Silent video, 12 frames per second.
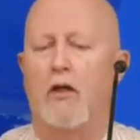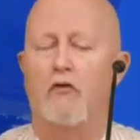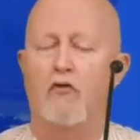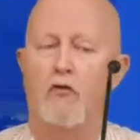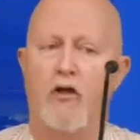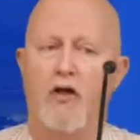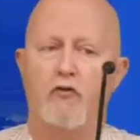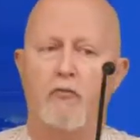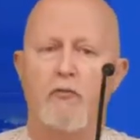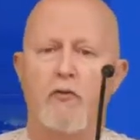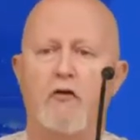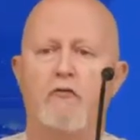So you have to
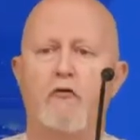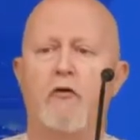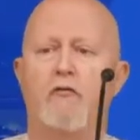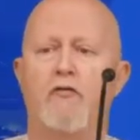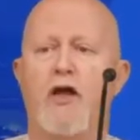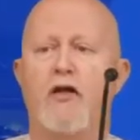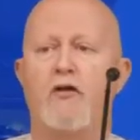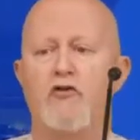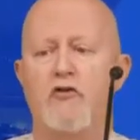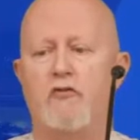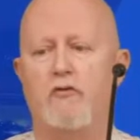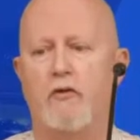be mindful of that.
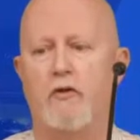Just,